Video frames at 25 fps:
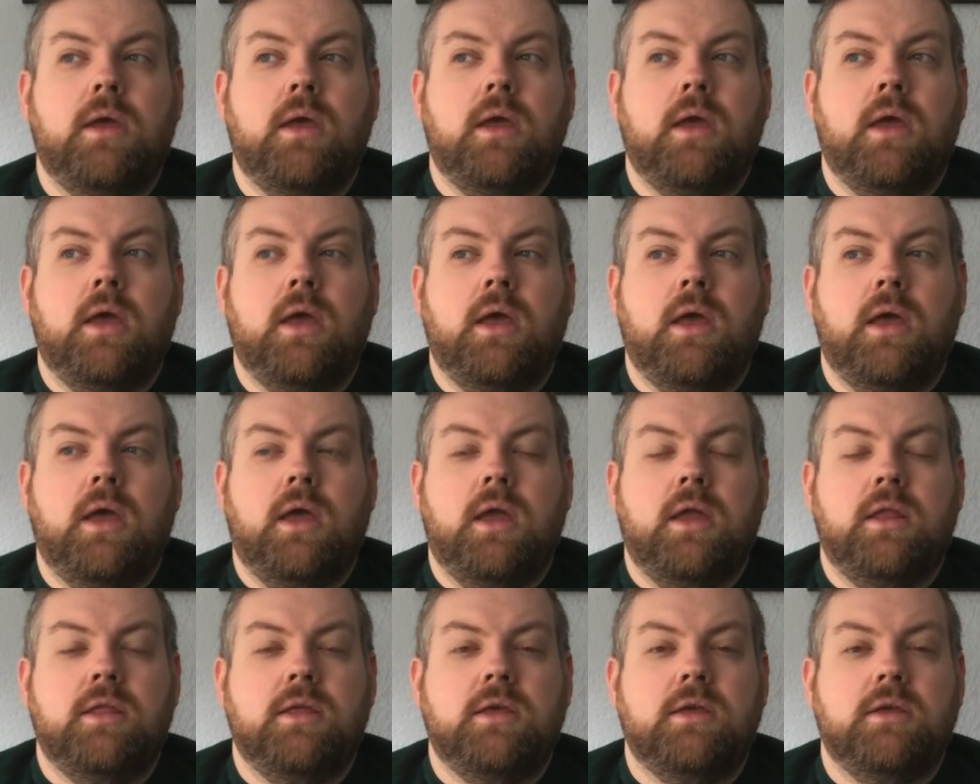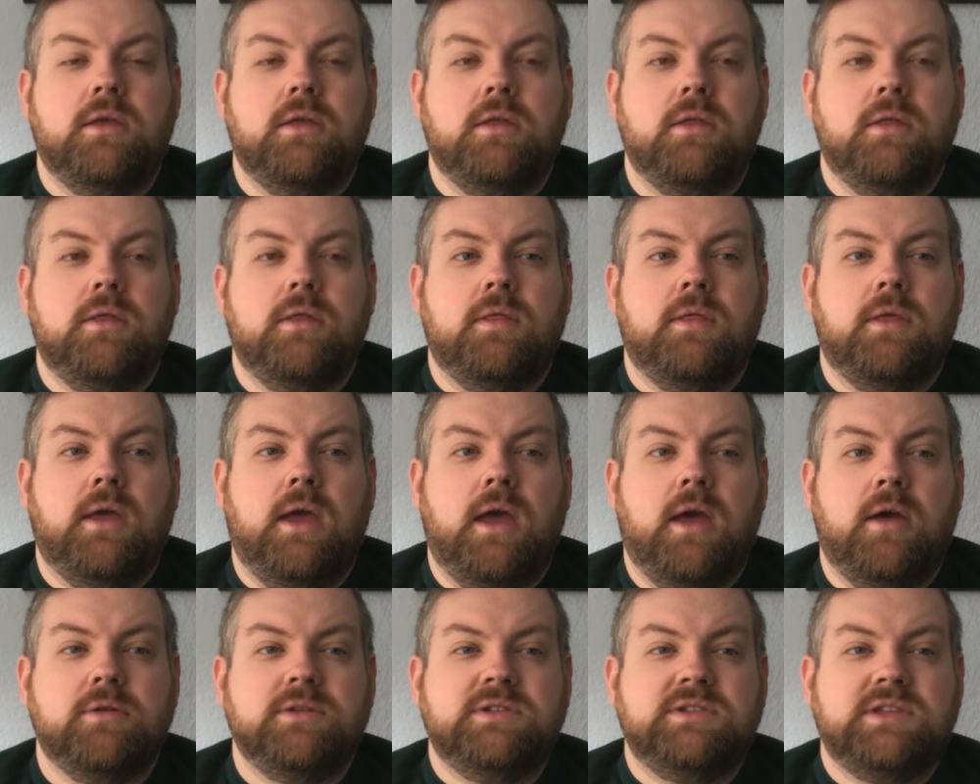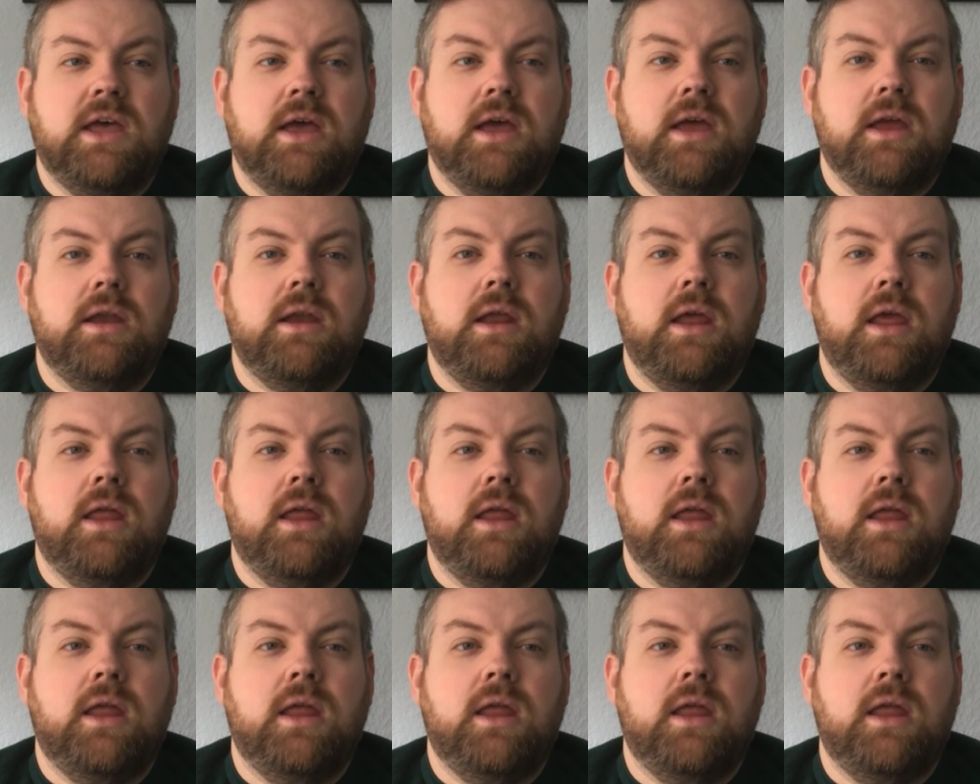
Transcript: and the outside,